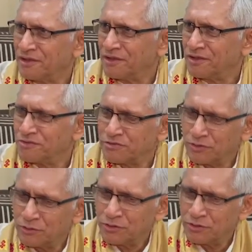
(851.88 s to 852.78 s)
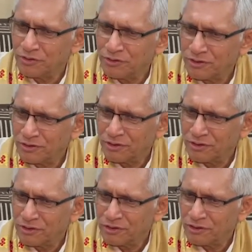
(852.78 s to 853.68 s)
So
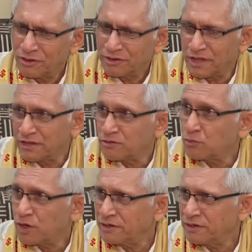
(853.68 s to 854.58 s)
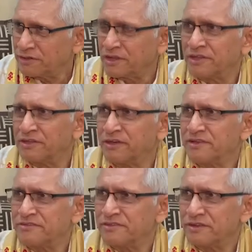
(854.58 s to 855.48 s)
that is one. The other
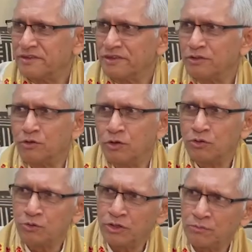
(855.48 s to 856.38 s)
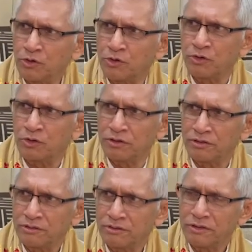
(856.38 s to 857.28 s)
is you don't do the protocol.
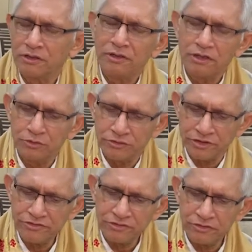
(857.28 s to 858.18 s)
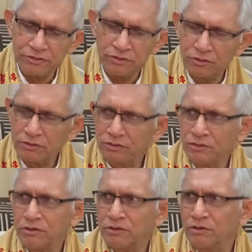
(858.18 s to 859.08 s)
You just
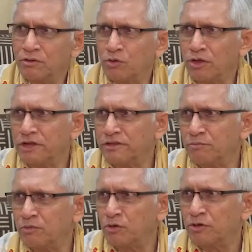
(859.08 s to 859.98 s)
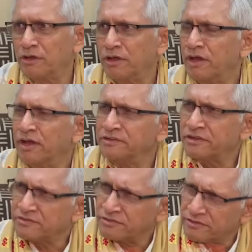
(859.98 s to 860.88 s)
look at the book and
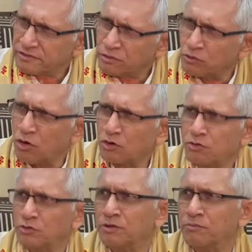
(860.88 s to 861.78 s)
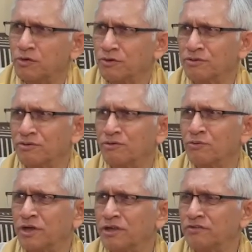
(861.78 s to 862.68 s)
just talk to the book,
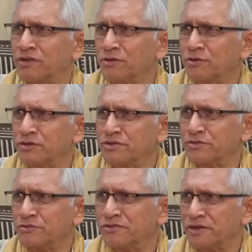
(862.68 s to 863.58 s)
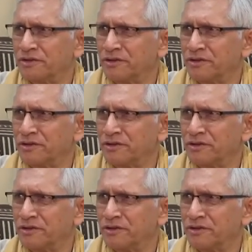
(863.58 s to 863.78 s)
whatever your issues are.